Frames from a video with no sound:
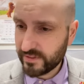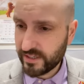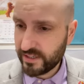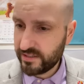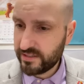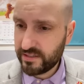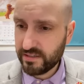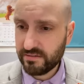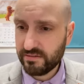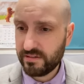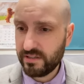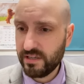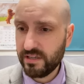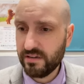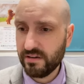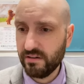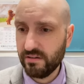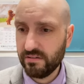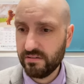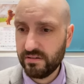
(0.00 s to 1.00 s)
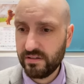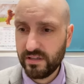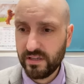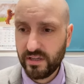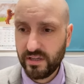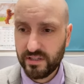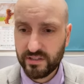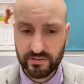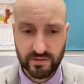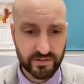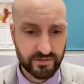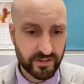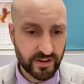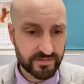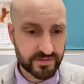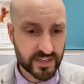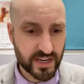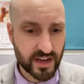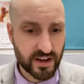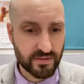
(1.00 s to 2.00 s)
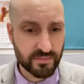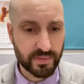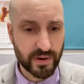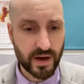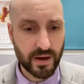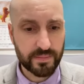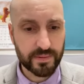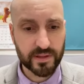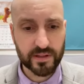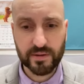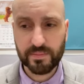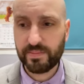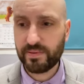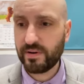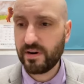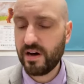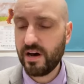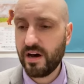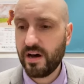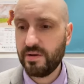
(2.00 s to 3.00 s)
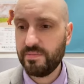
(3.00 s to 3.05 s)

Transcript: Don't know. 25 down. Popular prom